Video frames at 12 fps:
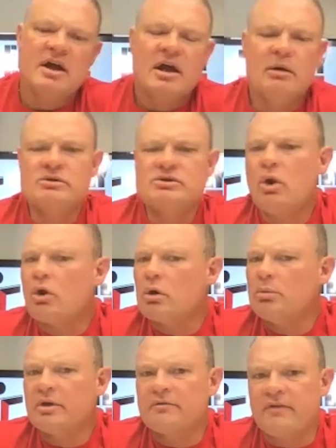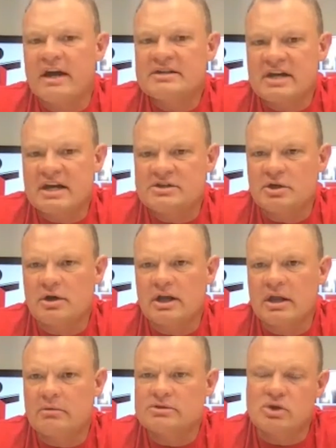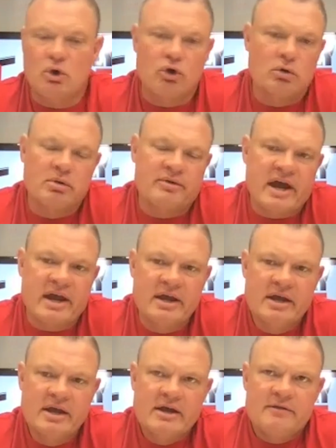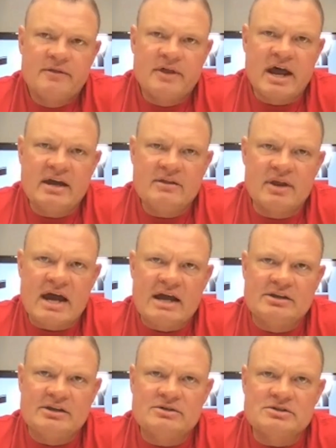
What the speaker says: It was horrible advice I took, and it was horrible that I didn't